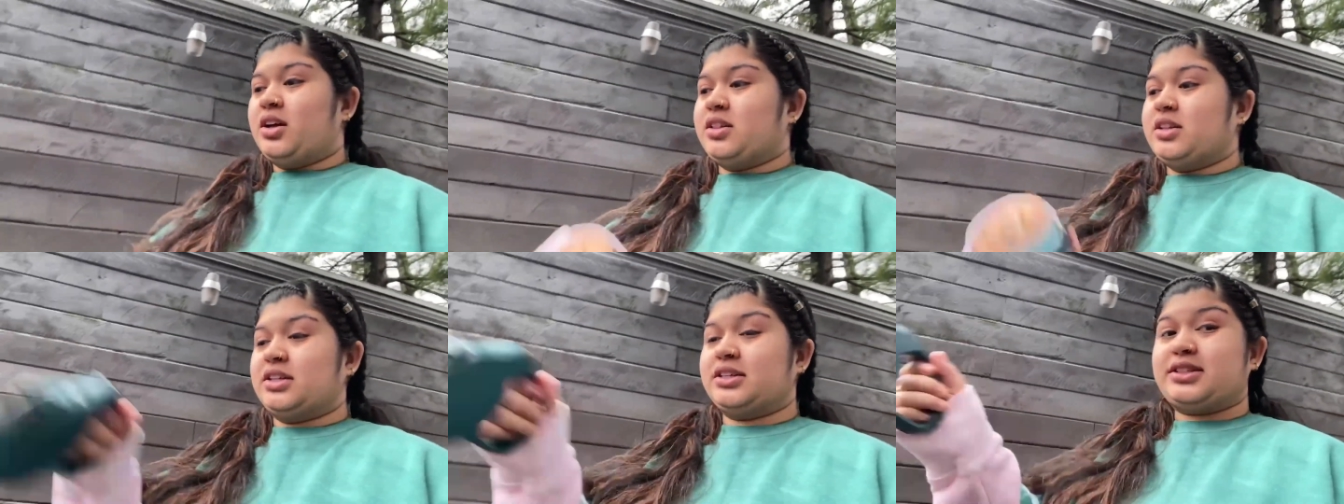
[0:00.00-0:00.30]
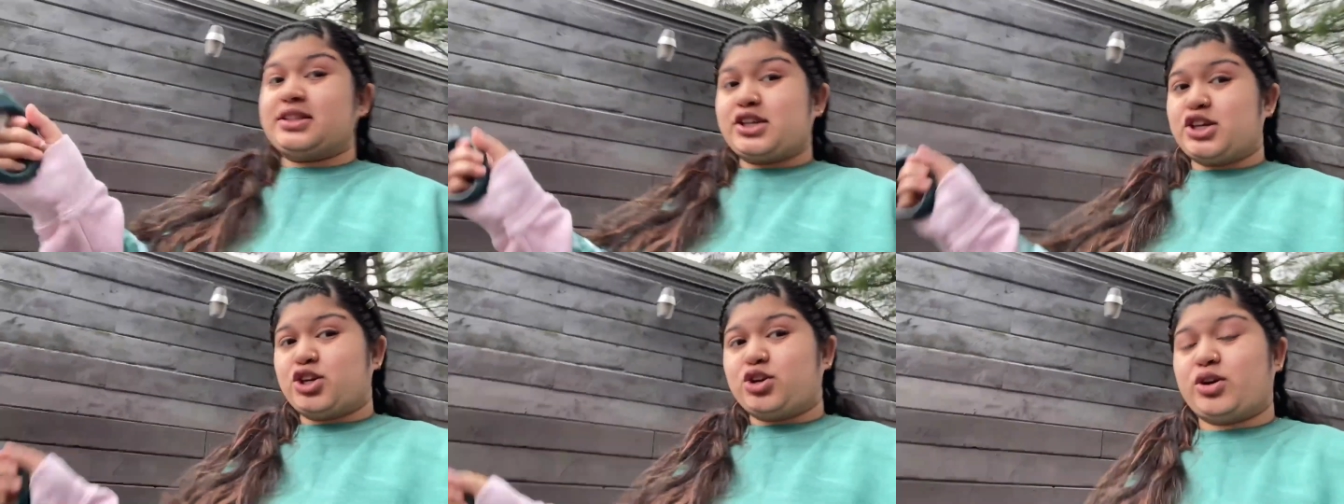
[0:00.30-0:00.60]

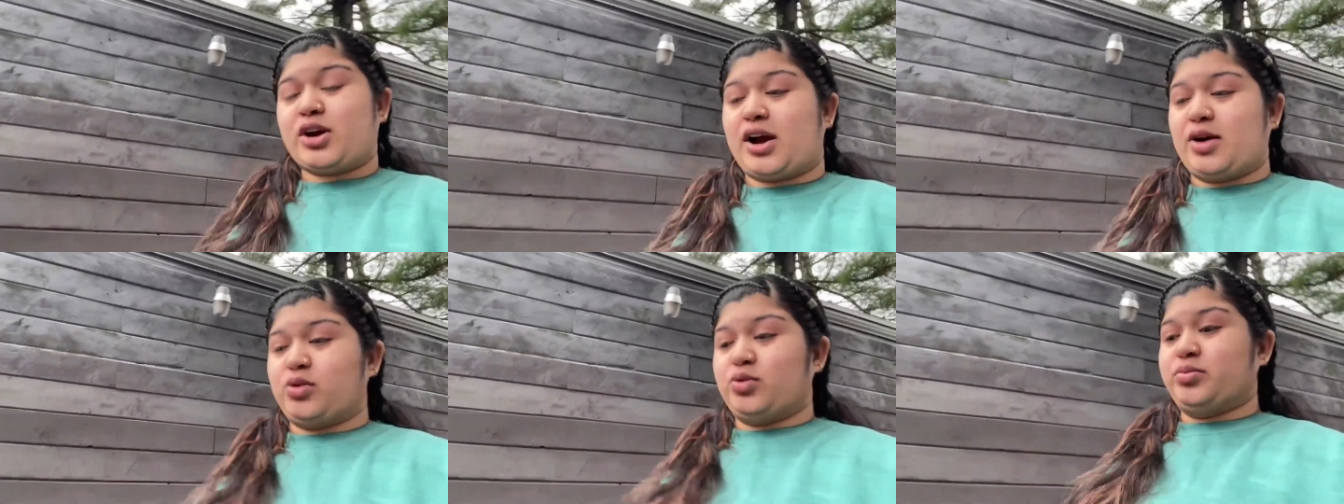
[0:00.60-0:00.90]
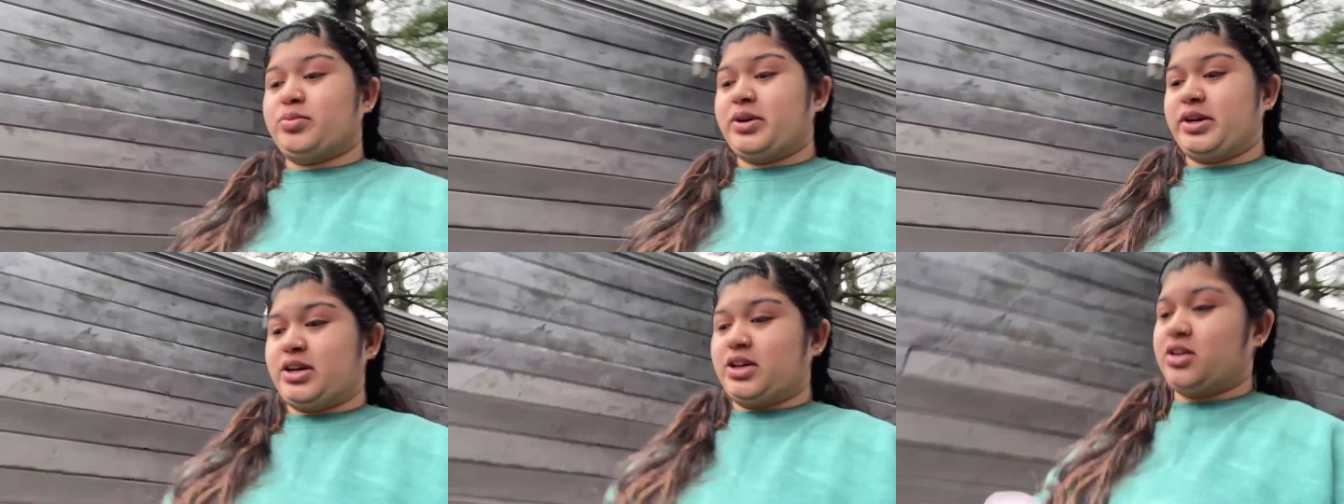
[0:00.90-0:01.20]
This year I will
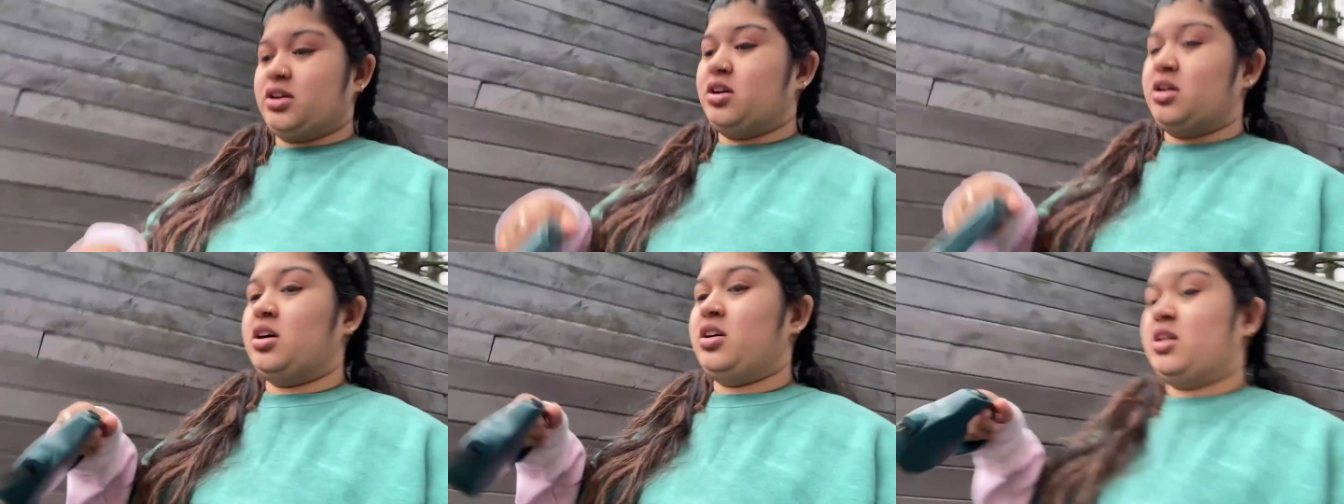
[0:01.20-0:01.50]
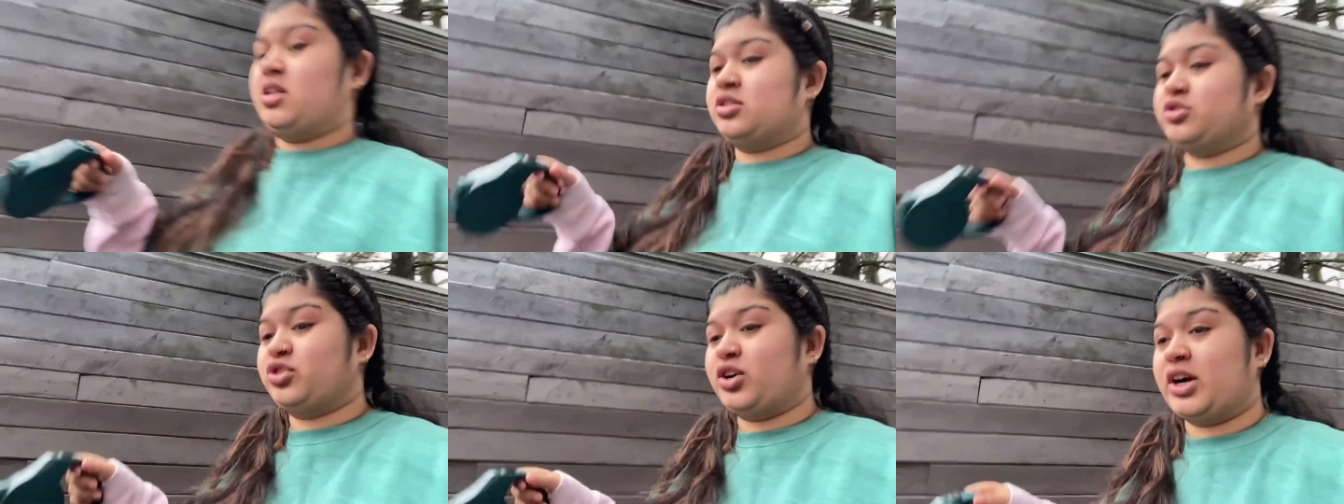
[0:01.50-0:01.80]
be
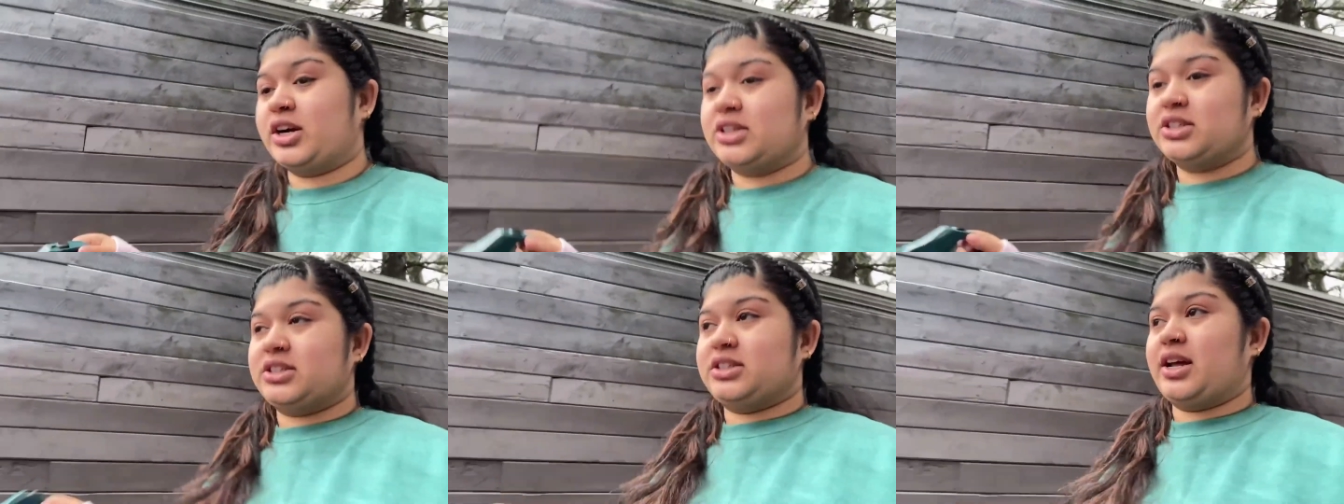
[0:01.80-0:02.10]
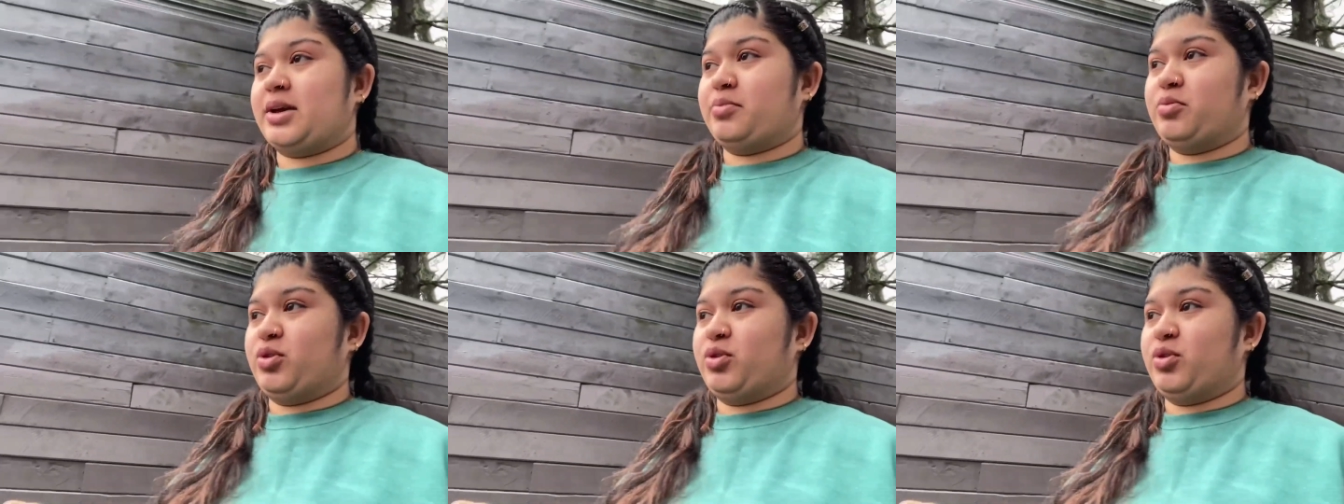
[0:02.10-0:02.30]
trying to stay